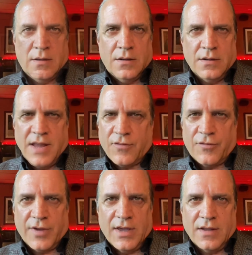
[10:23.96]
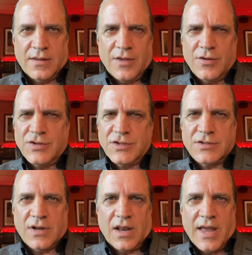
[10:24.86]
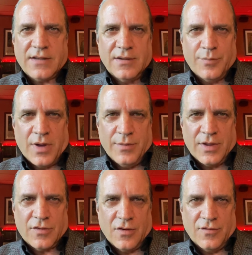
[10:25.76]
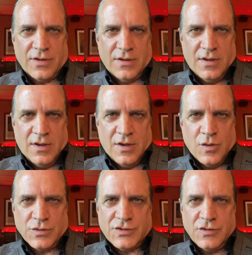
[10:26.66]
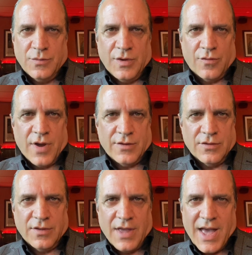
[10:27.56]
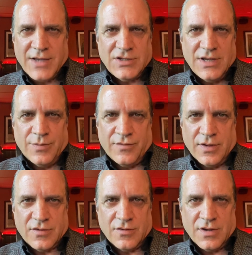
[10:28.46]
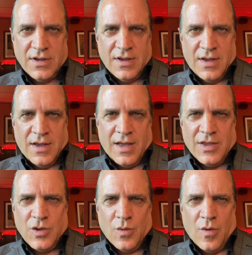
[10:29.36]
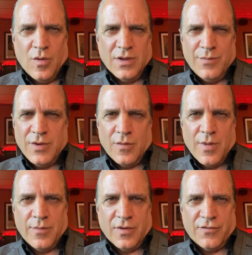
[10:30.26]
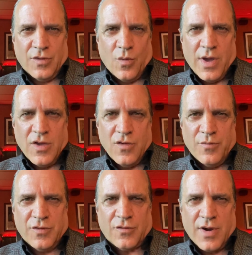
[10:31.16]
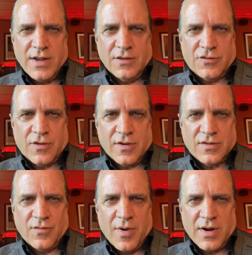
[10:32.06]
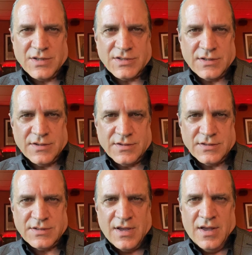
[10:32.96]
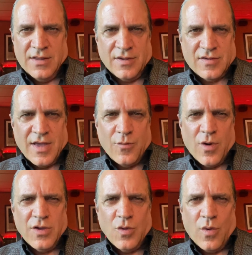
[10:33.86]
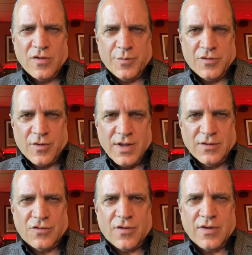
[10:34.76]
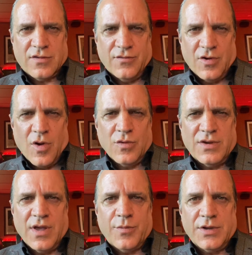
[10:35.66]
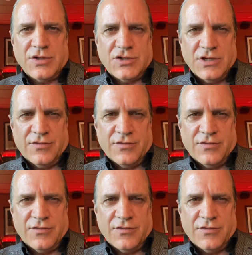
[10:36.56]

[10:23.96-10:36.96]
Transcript: Never forget that you're just an elected public servant who will soon be rendered to the ash heap of history, and you will only be remembered for the way you have betrayed the trust of American citizens, the same way you once betrayed the trust of your own deputy chief,